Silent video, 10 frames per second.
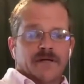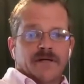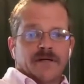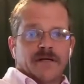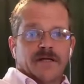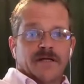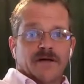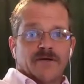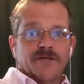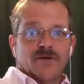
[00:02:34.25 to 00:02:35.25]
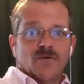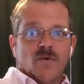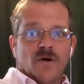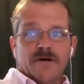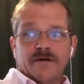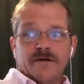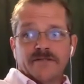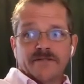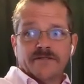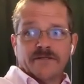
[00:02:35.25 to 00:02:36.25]
it also
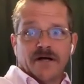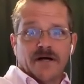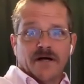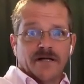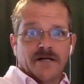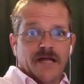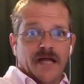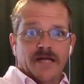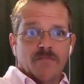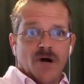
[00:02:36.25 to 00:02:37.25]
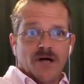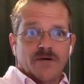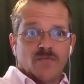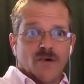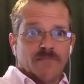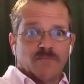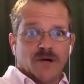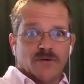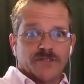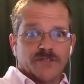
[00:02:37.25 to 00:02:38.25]
runs on any modern web
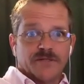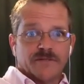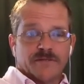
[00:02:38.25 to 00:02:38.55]
browser,